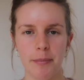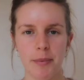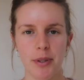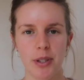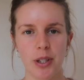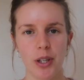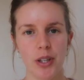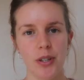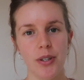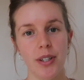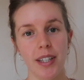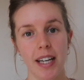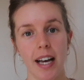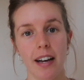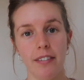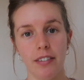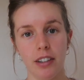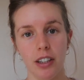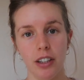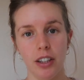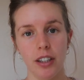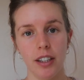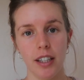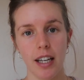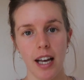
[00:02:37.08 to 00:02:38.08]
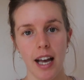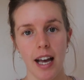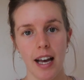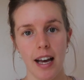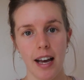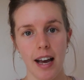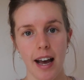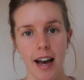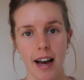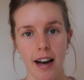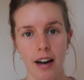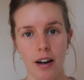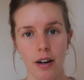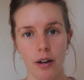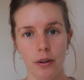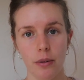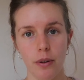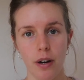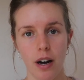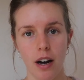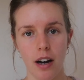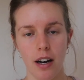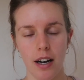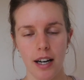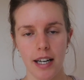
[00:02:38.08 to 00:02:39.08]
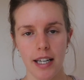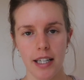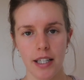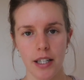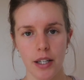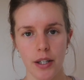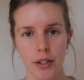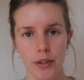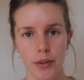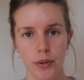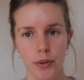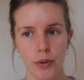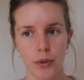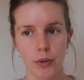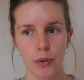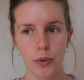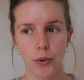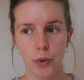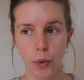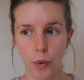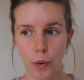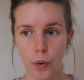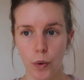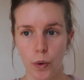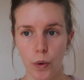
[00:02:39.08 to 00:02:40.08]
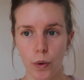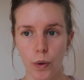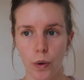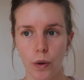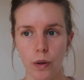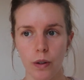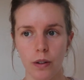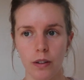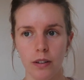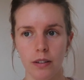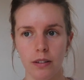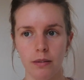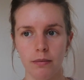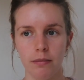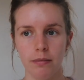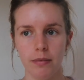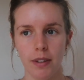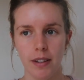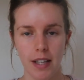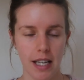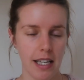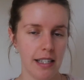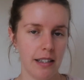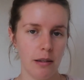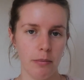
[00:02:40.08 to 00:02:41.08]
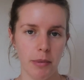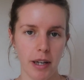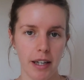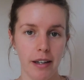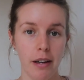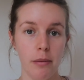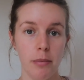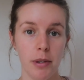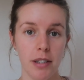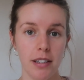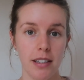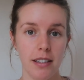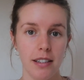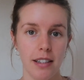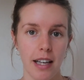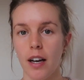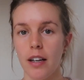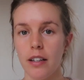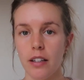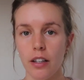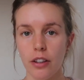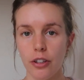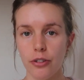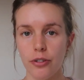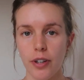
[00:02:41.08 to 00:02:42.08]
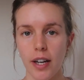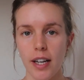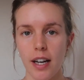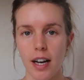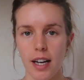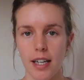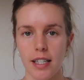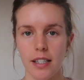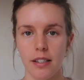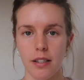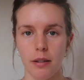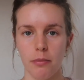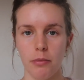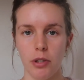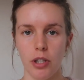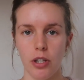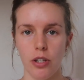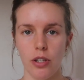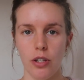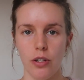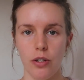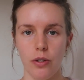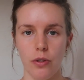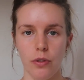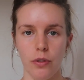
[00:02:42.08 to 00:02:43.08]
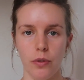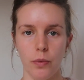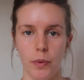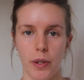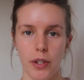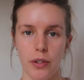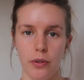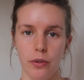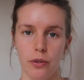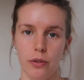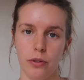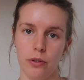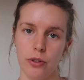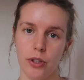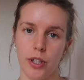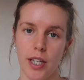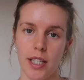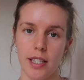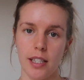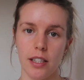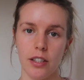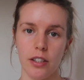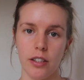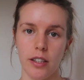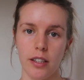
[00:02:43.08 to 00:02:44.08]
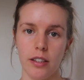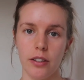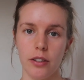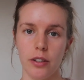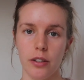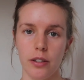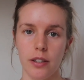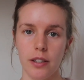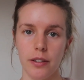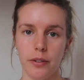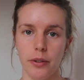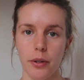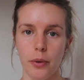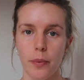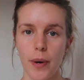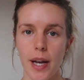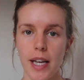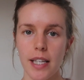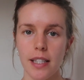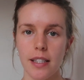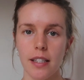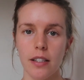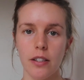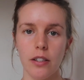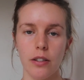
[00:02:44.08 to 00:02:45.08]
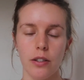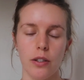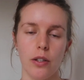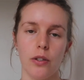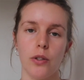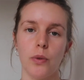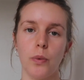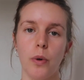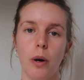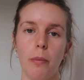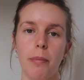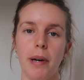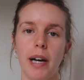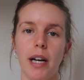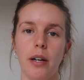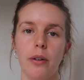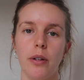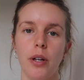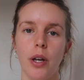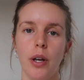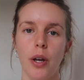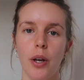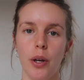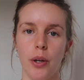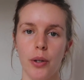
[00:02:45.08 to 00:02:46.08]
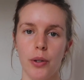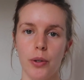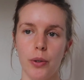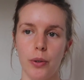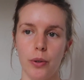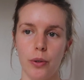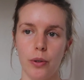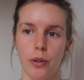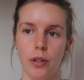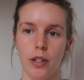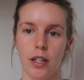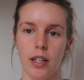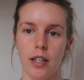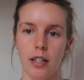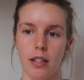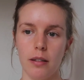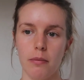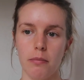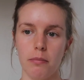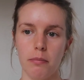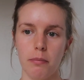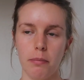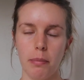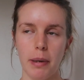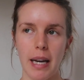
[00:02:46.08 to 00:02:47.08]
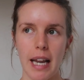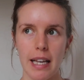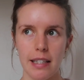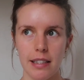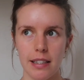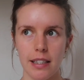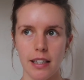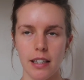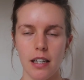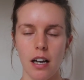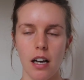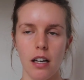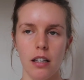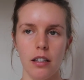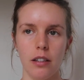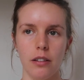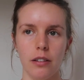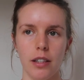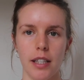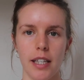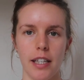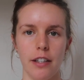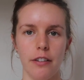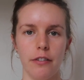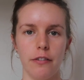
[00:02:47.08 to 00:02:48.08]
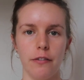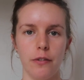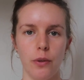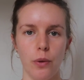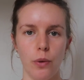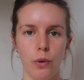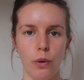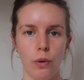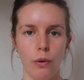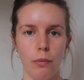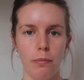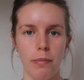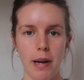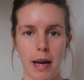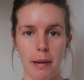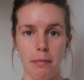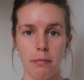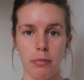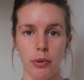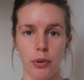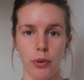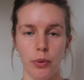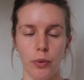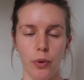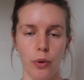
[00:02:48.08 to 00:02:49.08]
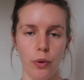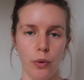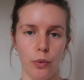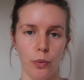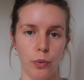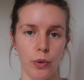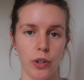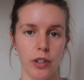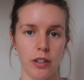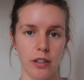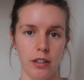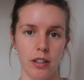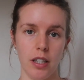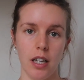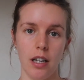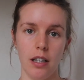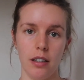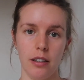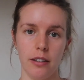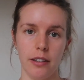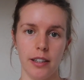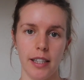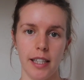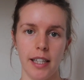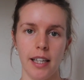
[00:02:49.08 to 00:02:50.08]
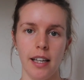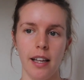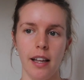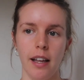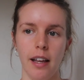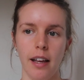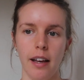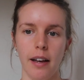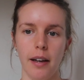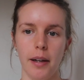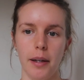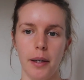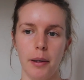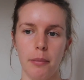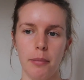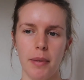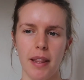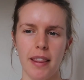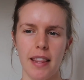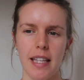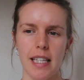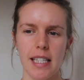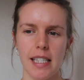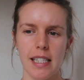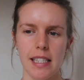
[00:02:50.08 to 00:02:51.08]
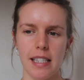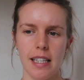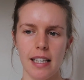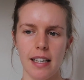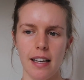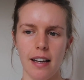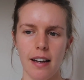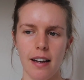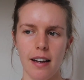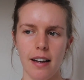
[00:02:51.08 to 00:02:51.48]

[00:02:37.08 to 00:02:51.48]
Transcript: so you can have a look at how I store things in my cupboards. Another great item to use when you're transitioning to zero waste is to swap out your plastic cutlery for bamboo or wooden cutlery. This